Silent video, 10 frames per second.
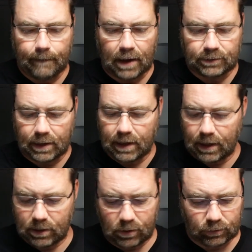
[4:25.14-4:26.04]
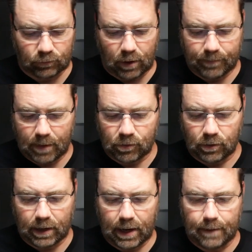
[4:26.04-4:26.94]
as a kid you scraped up your
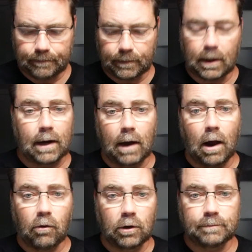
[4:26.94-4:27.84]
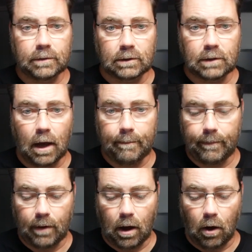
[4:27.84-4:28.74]
knee, and I always put the top
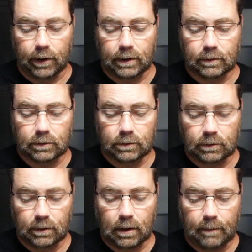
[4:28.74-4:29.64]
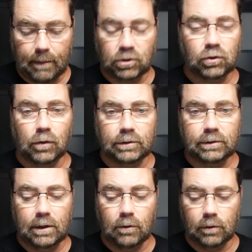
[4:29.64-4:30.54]
on it, make sure it's
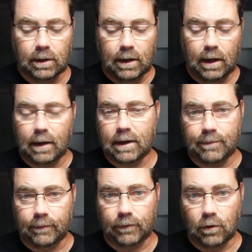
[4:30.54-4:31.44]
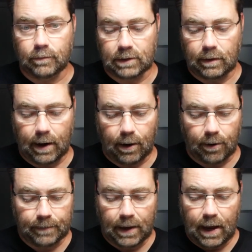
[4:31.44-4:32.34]
sealed, keep the fumes in
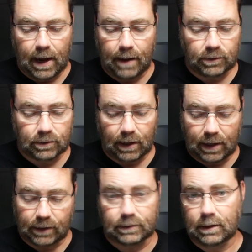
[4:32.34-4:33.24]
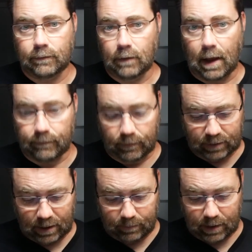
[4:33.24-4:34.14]
there. And I'm just going to let it sit for like
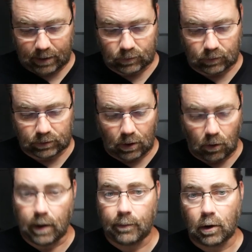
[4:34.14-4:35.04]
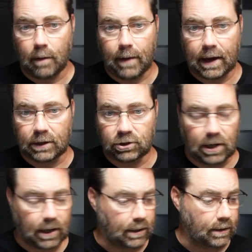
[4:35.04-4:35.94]
15 minutes or so. I'm going to come back and
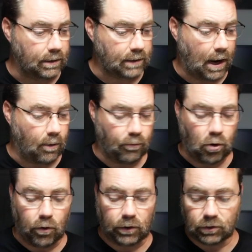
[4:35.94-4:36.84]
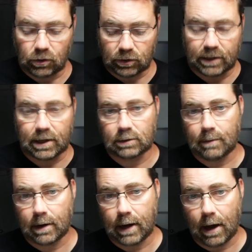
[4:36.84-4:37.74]
check it and see how it progresses. Usually it takes
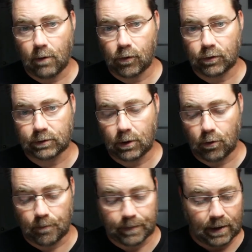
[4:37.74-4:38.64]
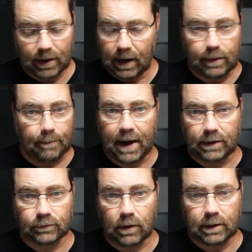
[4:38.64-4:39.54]
about an hour or so, and the
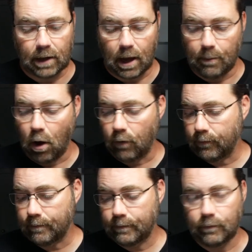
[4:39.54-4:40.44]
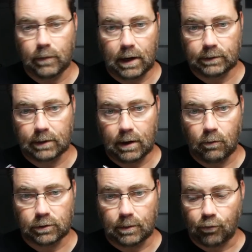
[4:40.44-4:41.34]
paint's ready to come off easily
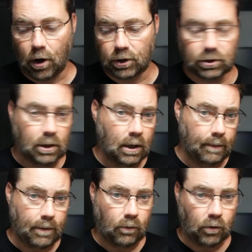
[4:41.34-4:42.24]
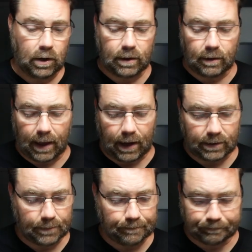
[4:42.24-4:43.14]
with the brush. But we'll get to
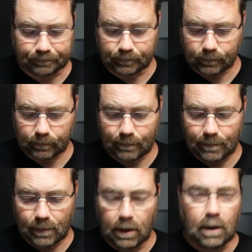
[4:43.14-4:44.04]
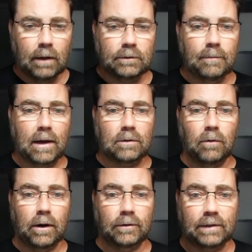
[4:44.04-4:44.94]
that. So back to
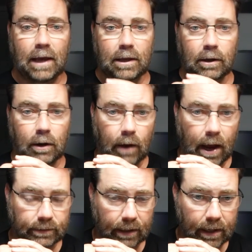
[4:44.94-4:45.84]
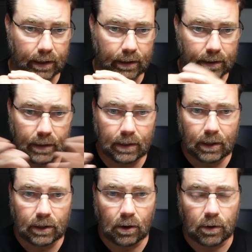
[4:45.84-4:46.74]
what I was saying, as a kid,
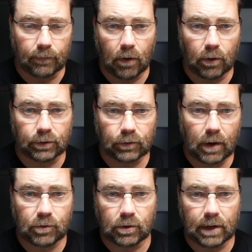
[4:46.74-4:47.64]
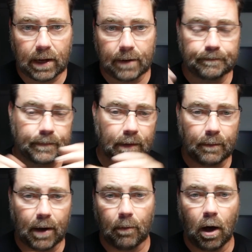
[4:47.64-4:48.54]
you fall and scrape your knee, and
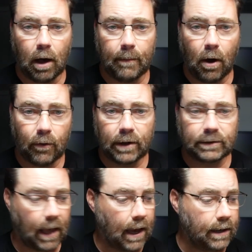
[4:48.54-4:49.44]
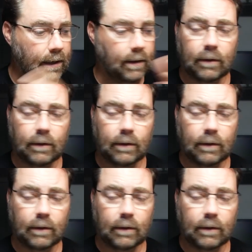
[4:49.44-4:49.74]
my mom always had